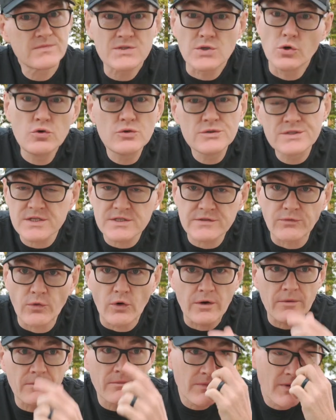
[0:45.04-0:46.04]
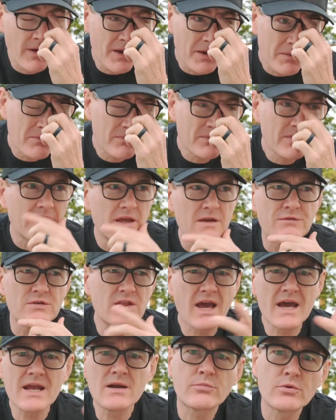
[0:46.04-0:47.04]
So who's this for? If you're
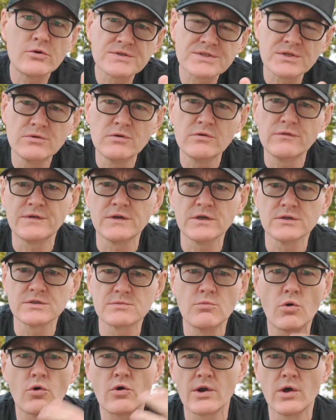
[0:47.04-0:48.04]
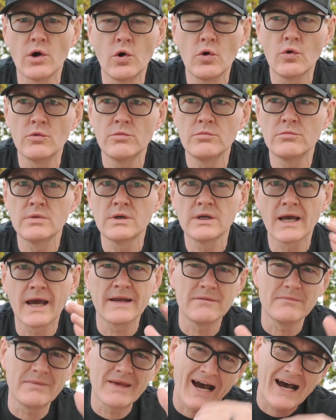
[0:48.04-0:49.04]
the kind of person who feels more at home,
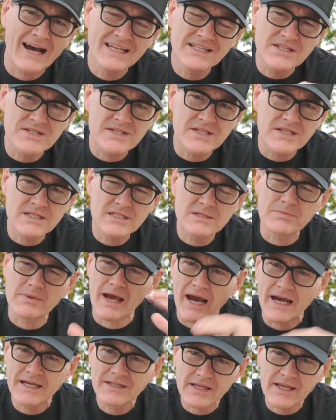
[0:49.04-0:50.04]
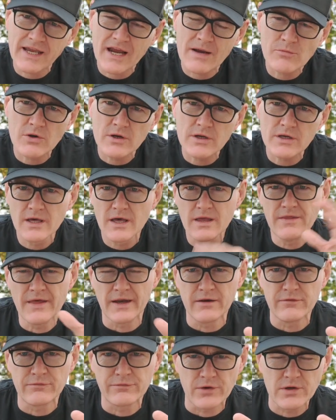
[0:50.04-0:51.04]
kind of behind the scenes, behind the camera,
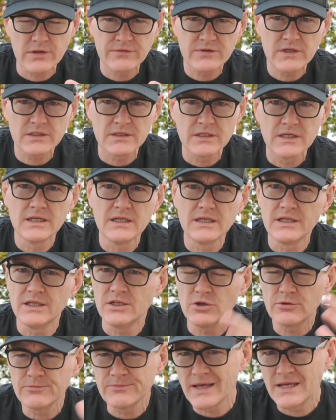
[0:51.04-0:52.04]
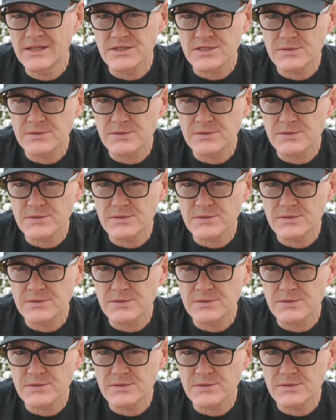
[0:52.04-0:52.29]
than in front of it, in the